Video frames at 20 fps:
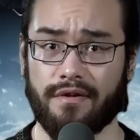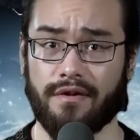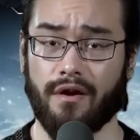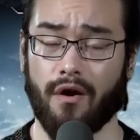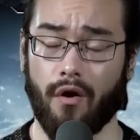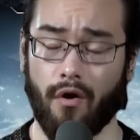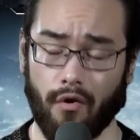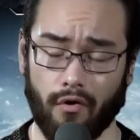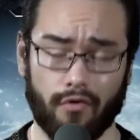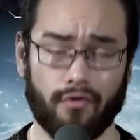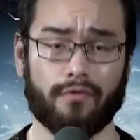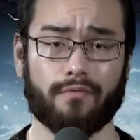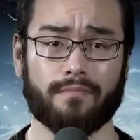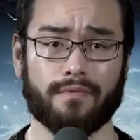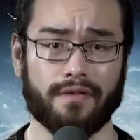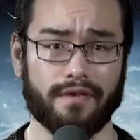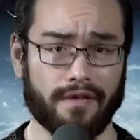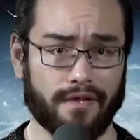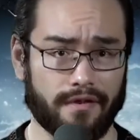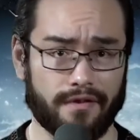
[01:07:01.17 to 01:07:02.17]

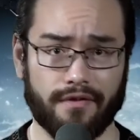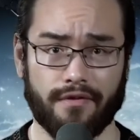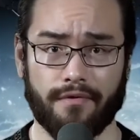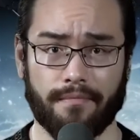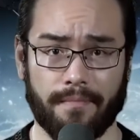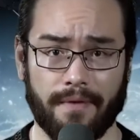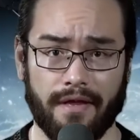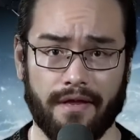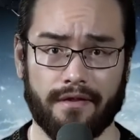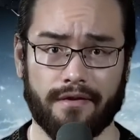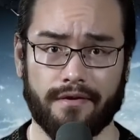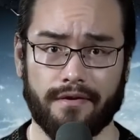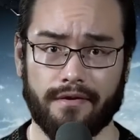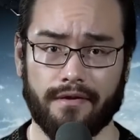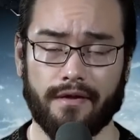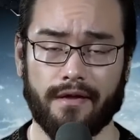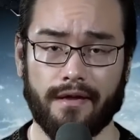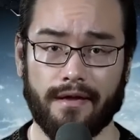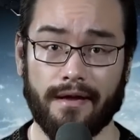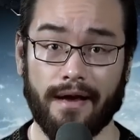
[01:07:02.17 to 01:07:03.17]
horribly inhumane and
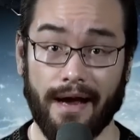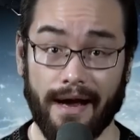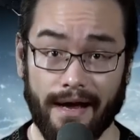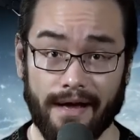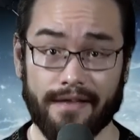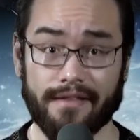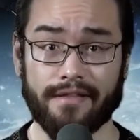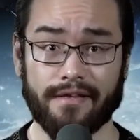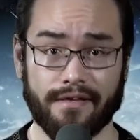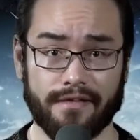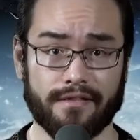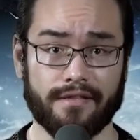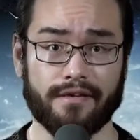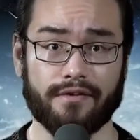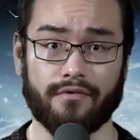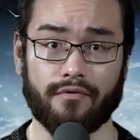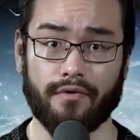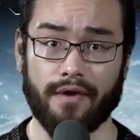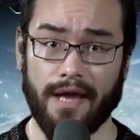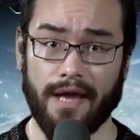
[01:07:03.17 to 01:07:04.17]
highly illegal